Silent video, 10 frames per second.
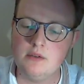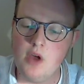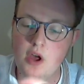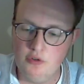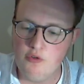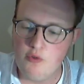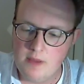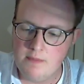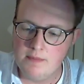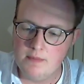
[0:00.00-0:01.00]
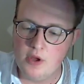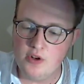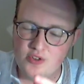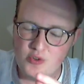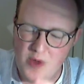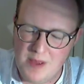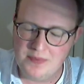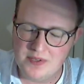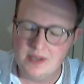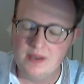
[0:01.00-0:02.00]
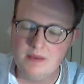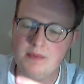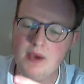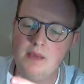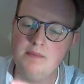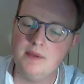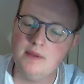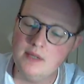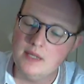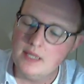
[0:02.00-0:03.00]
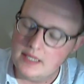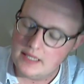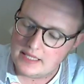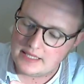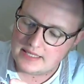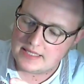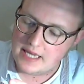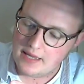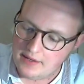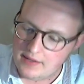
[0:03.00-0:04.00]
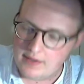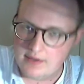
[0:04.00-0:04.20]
unripped paper. It's that